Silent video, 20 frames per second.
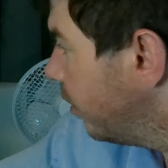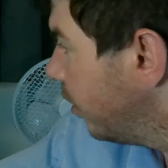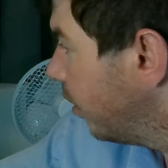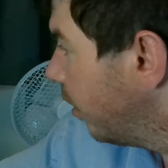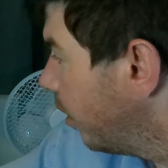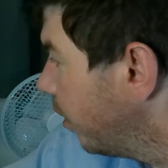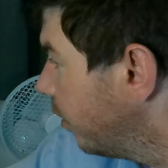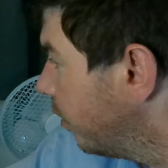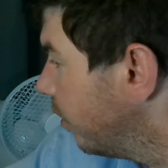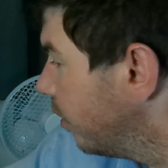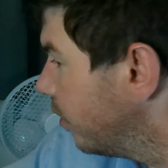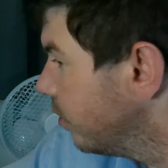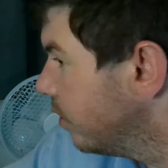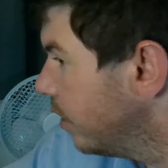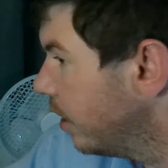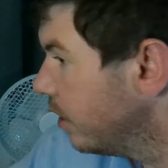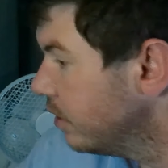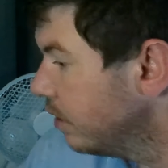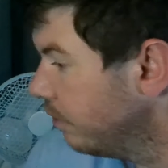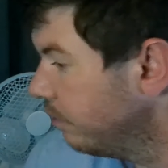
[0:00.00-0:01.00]
like this,
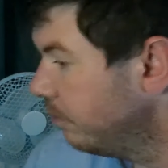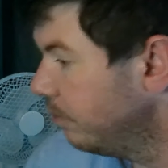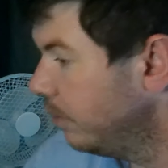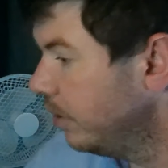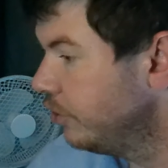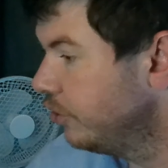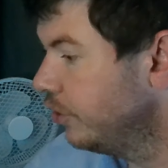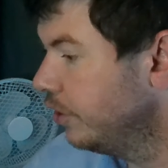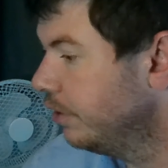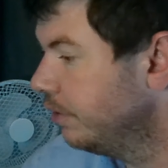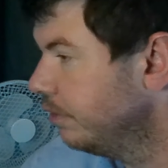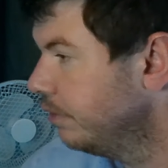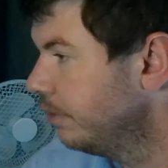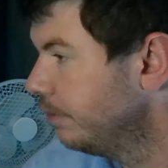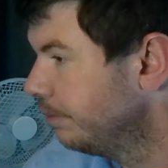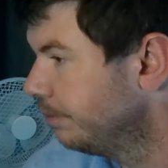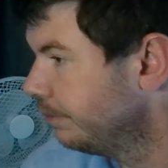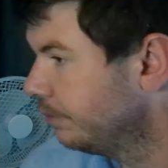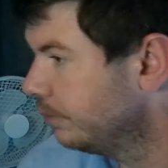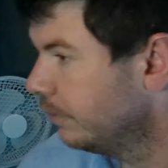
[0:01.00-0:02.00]
as I've mentioned,
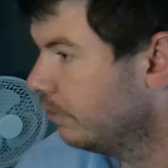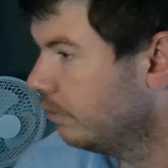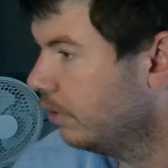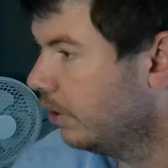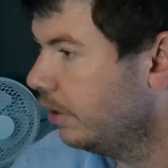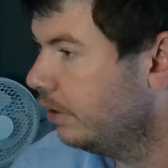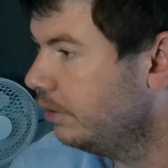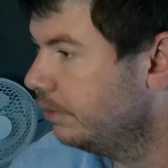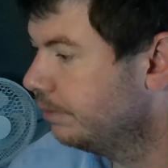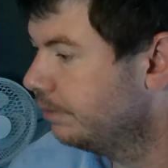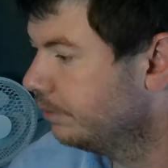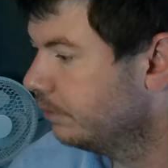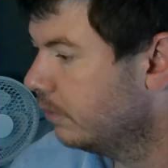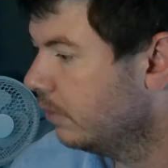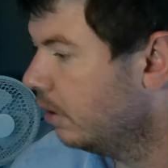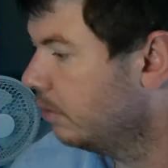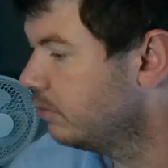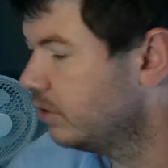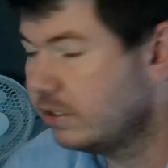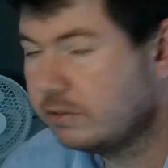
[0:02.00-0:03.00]
right?
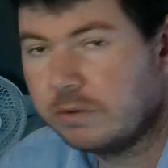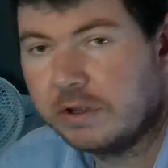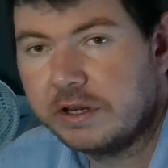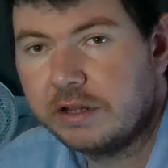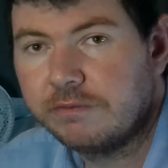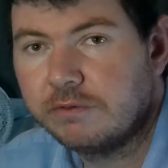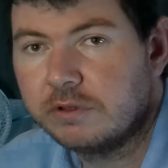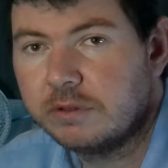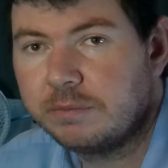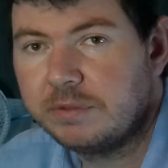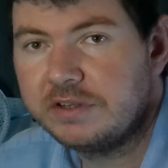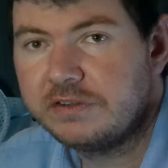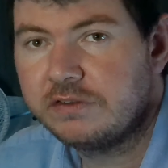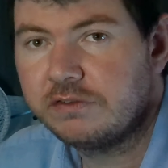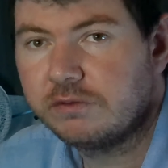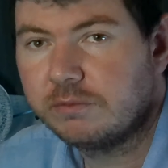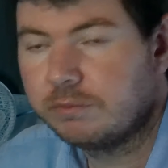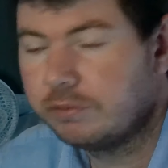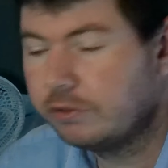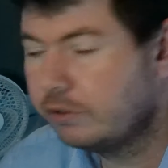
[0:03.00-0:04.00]
I'm just waiting for the PC to
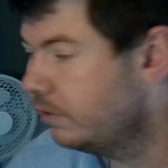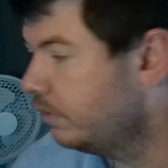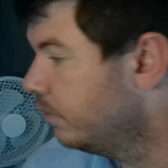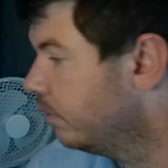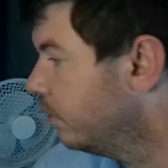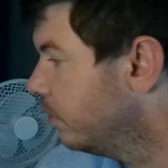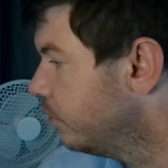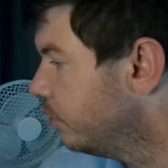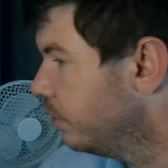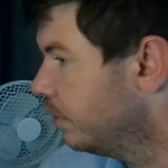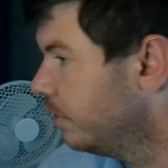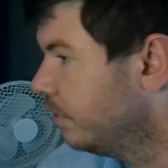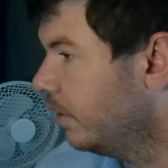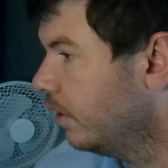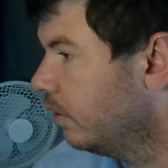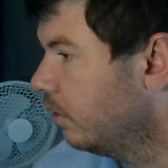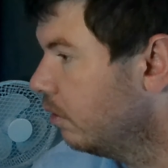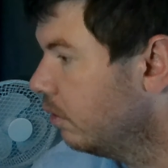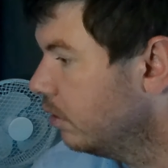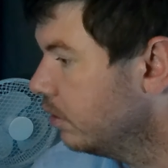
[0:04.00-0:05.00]
boot. Shouldn't take
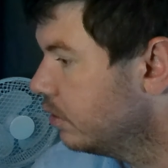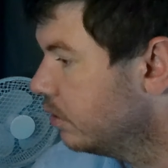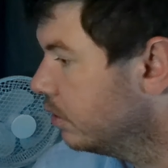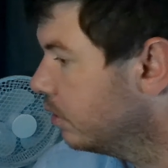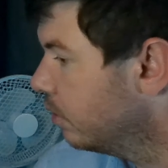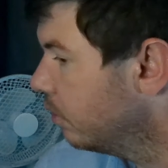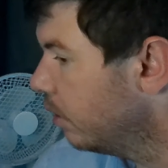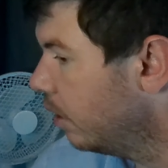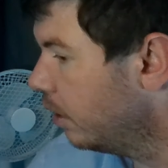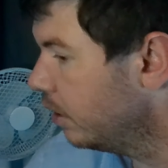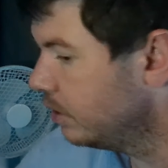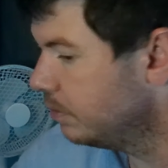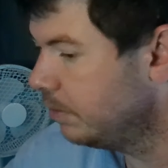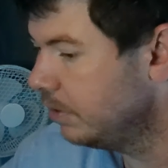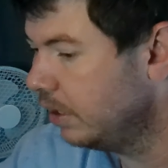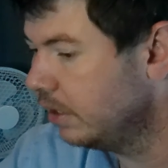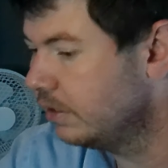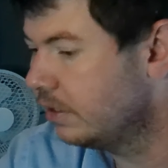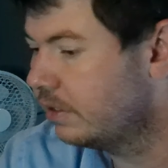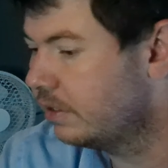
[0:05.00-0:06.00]
long. It's got a high-speed
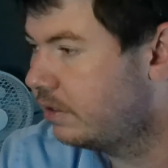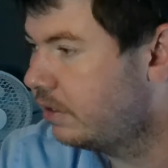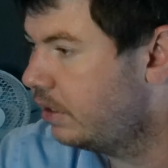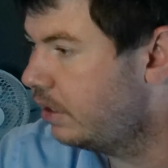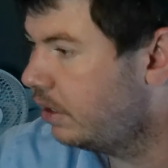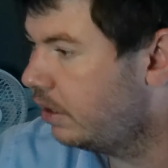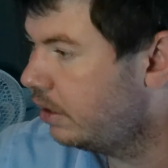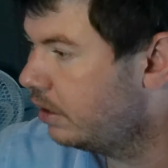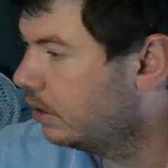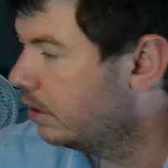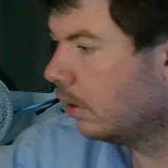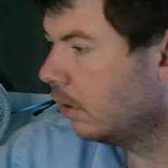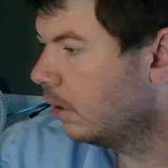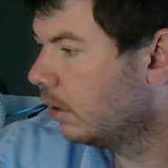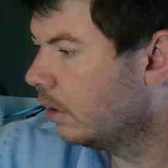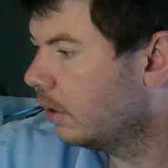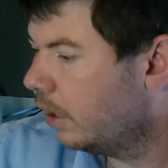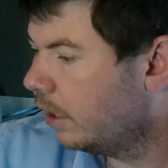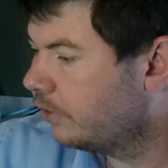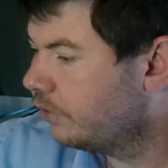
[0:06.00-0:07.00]
SSD.
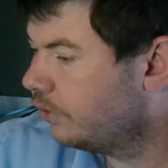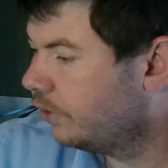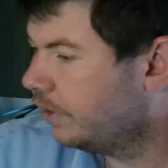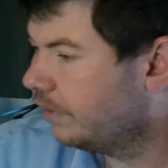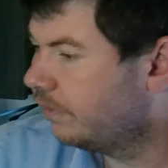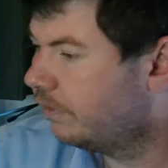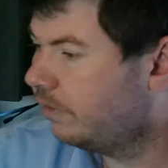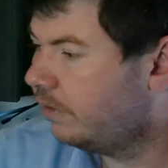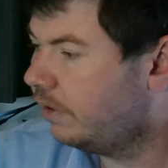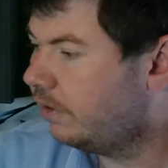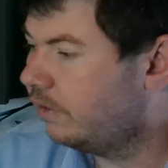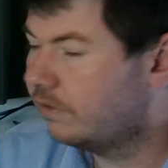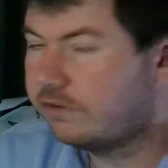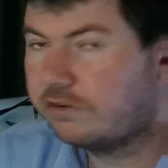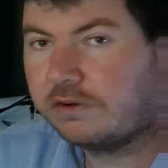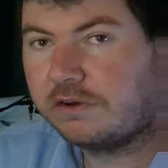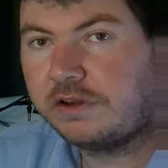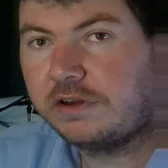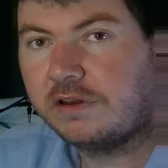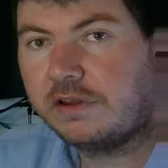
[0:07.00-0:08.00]
As you can see, the screen